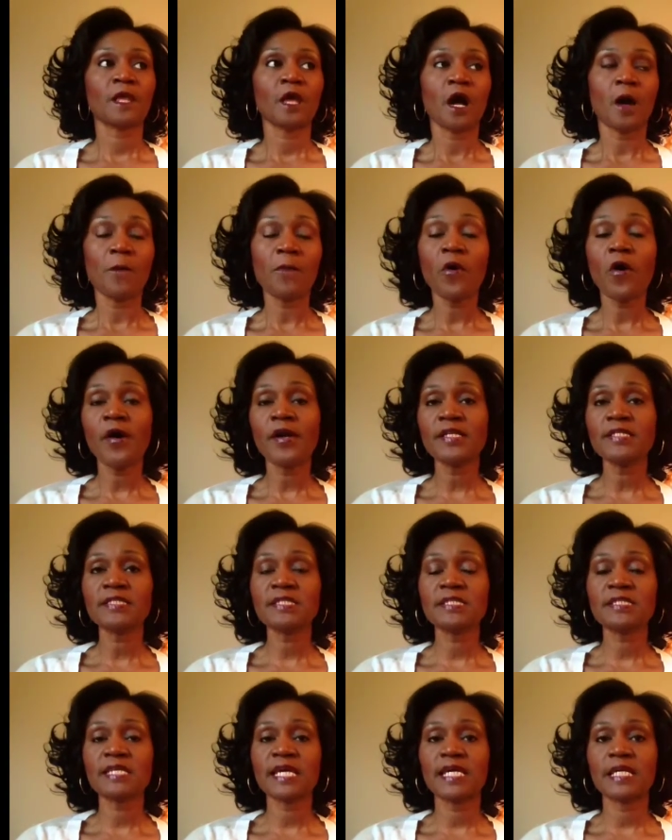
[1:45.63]
A part of
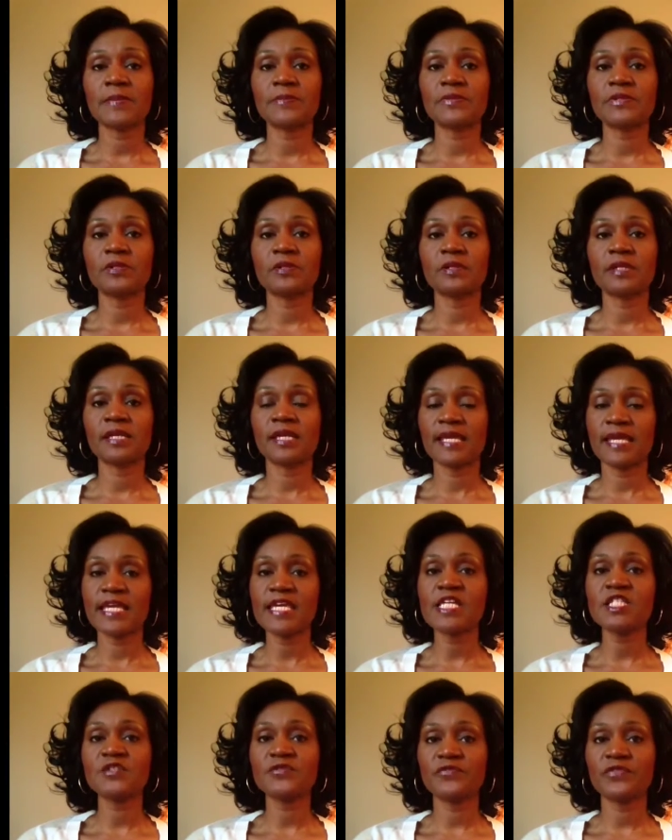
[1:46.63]
sustainability
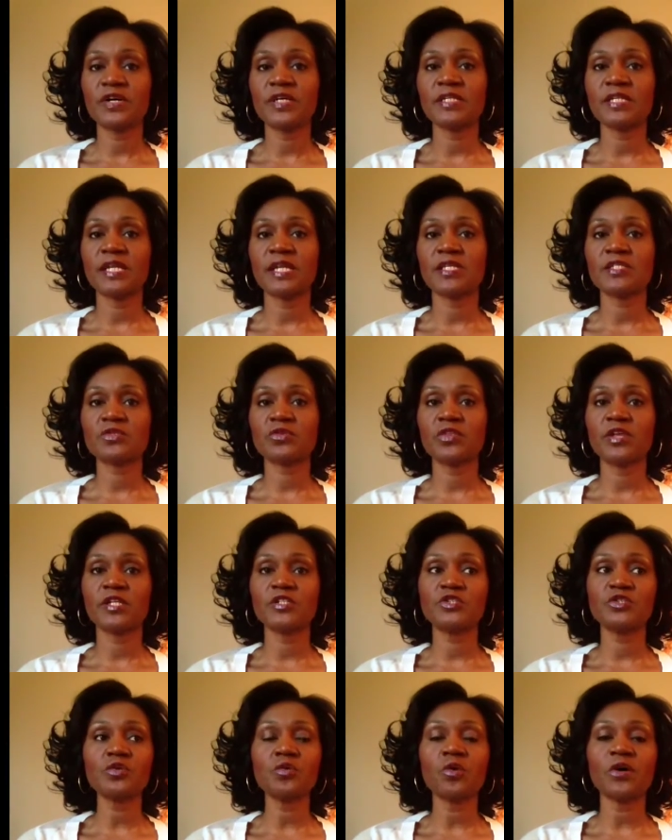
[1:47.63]
is funding, so they
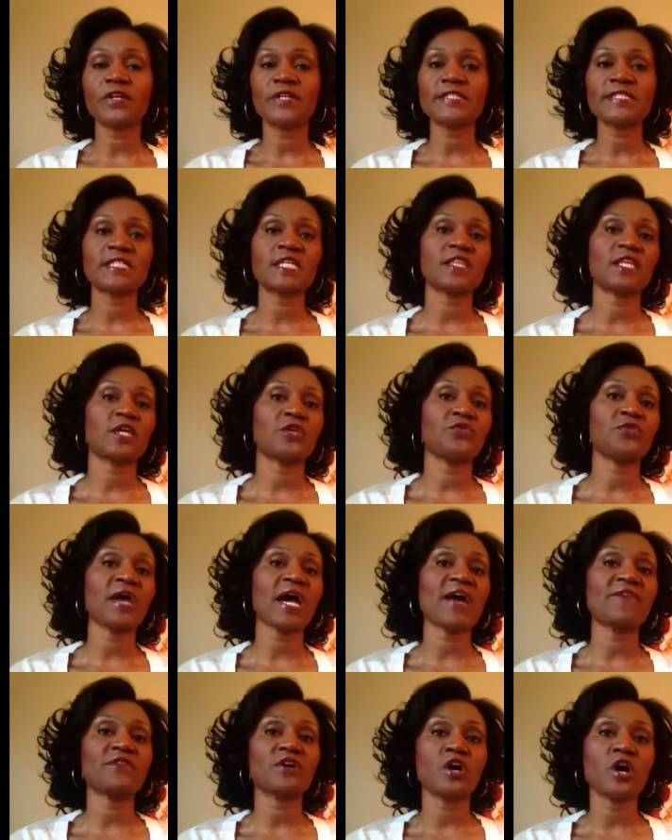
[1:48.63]
do want to see that you
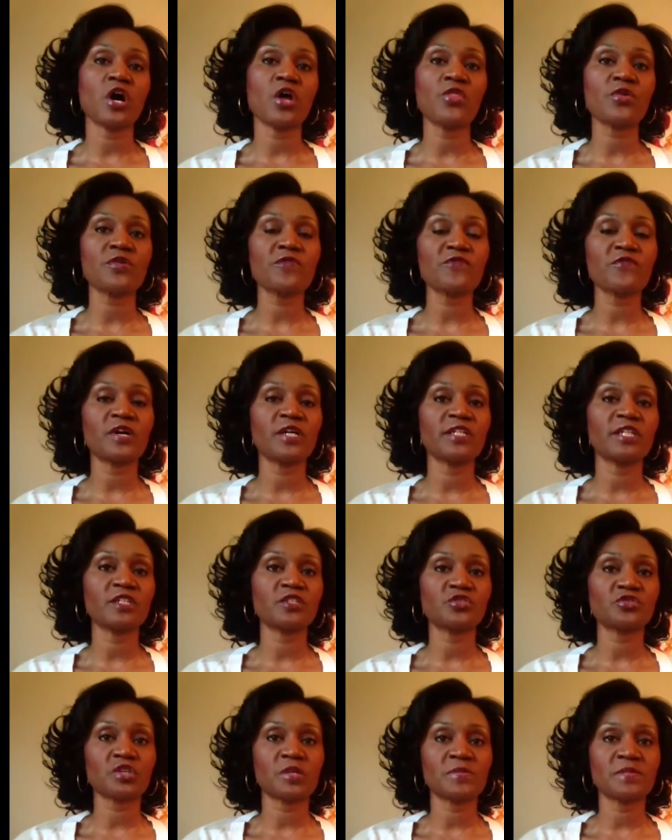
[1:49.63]
have other
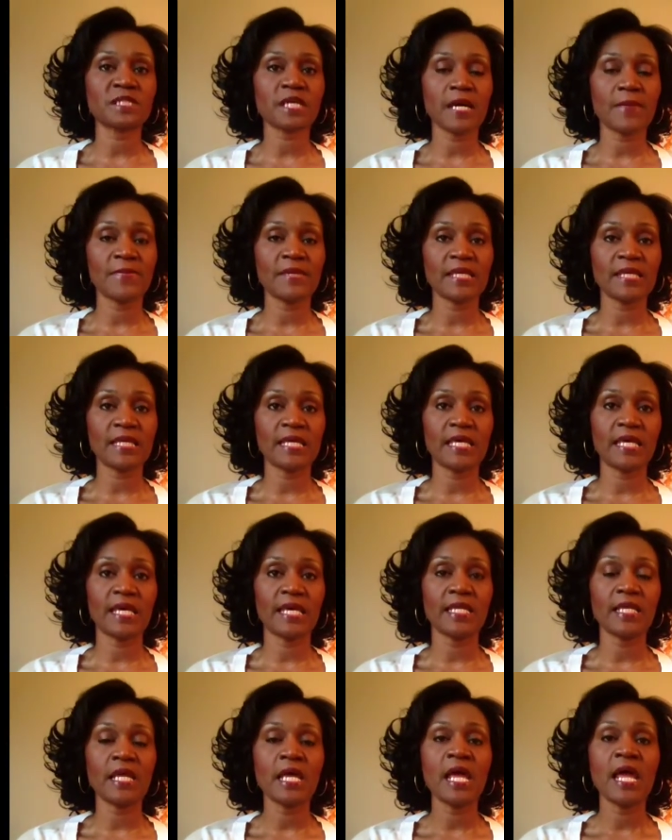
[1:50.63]
funding streams coming
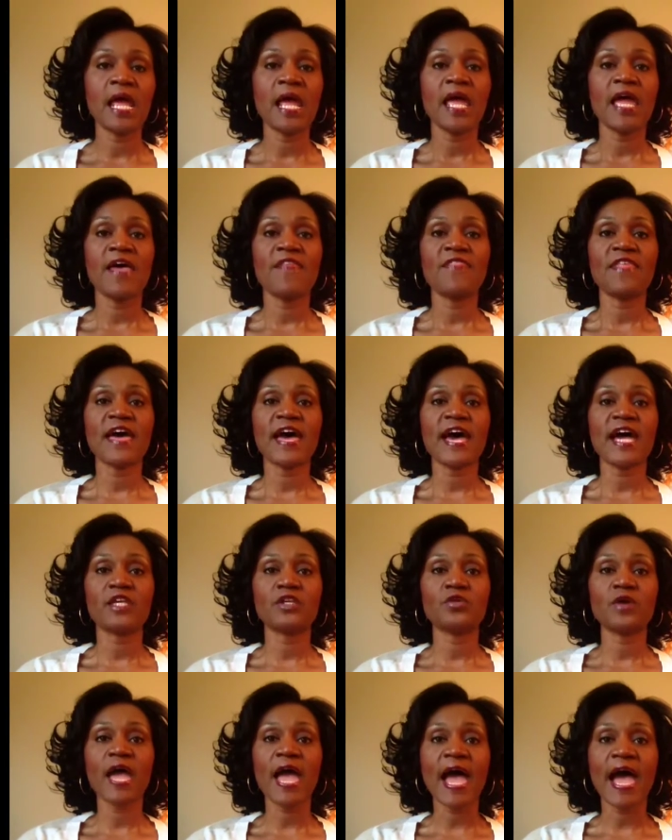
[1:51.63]
in and
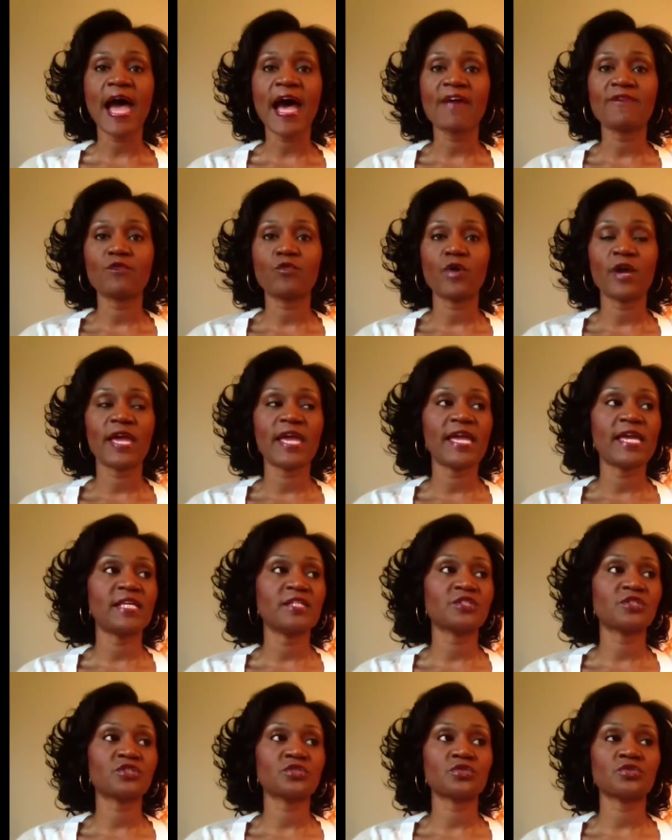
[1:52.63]
that you have
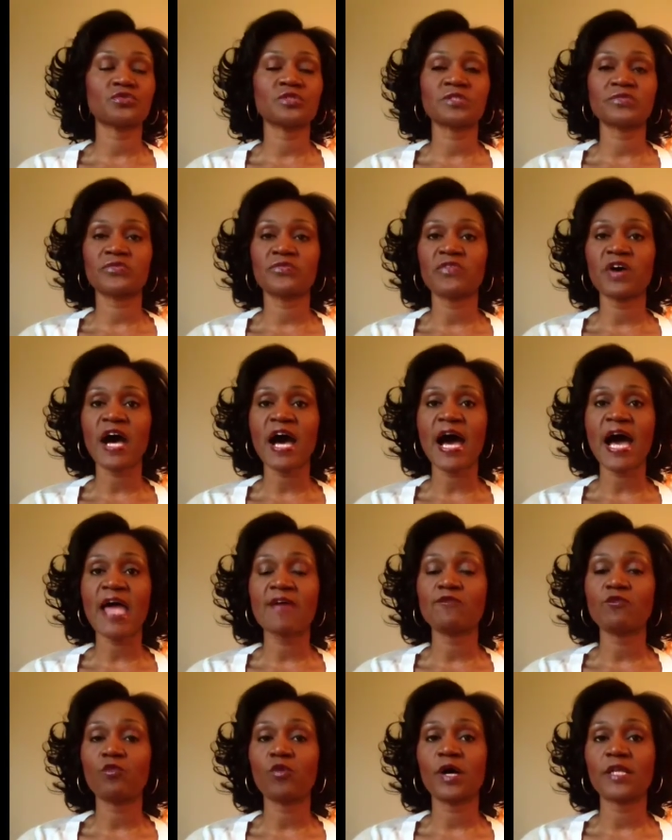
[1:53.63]
ways to
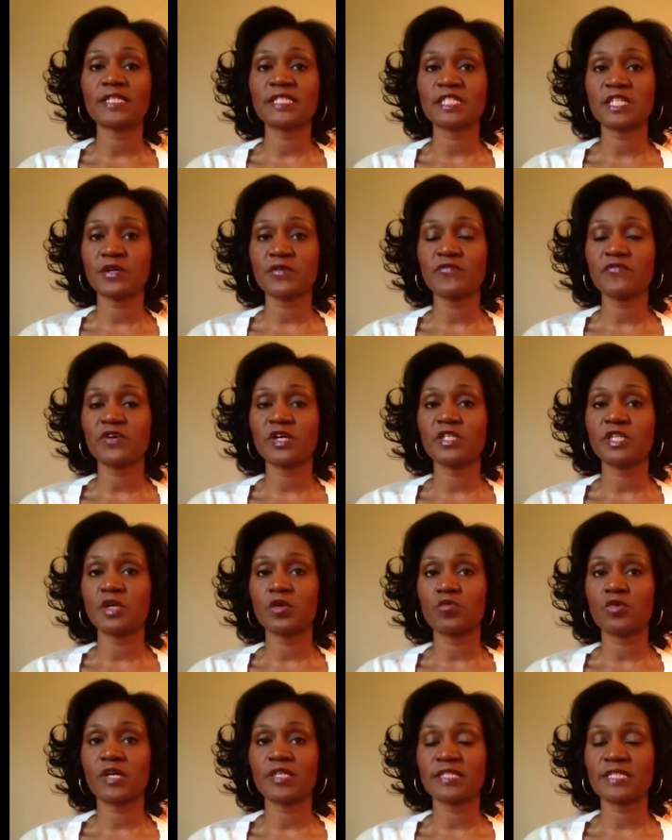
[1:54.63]
survive once their
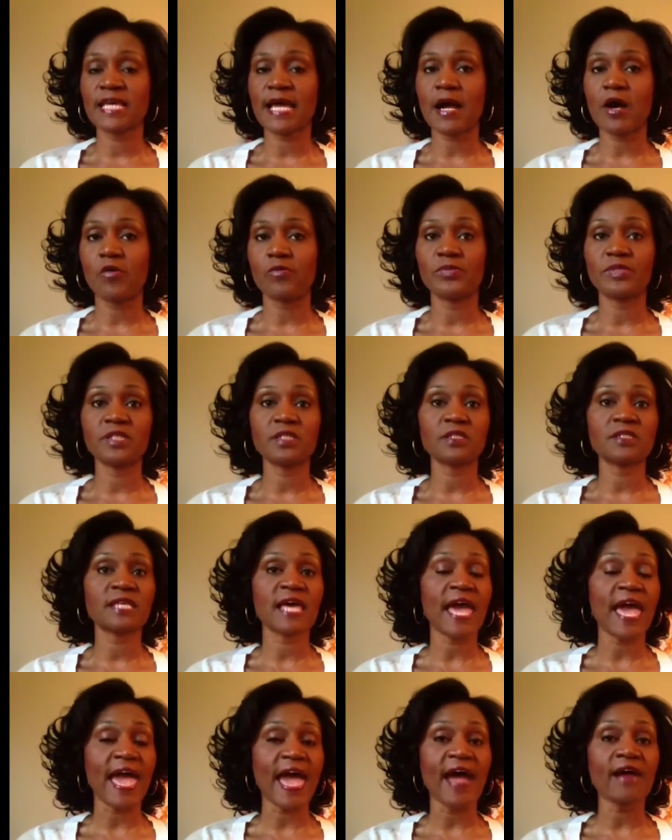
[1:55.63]
funding runs out, because
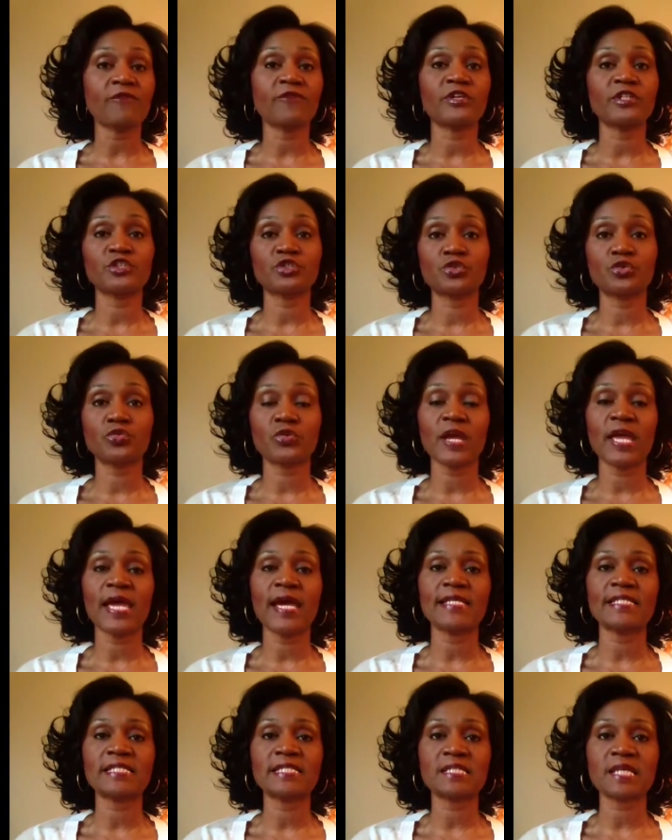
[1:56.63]
the average
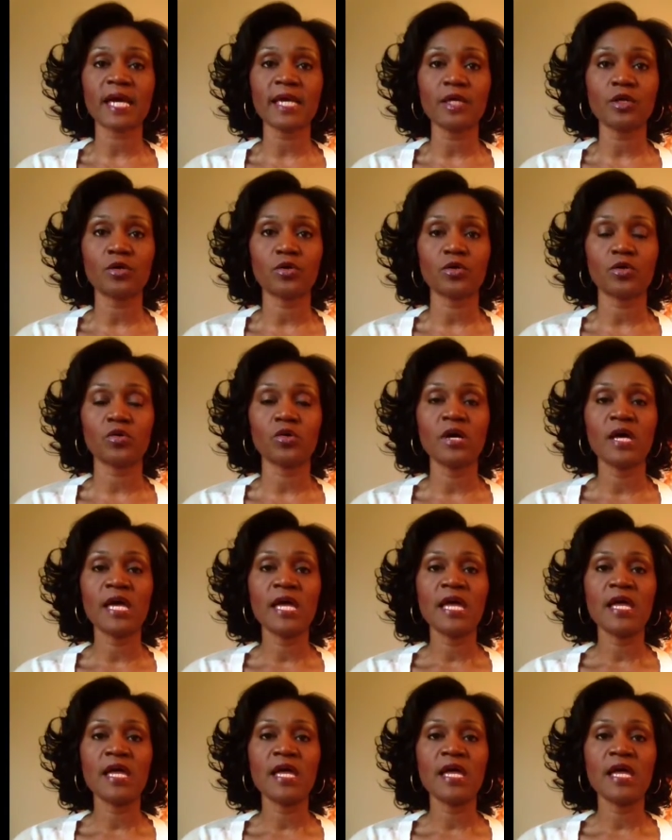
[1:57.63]
grant cycle,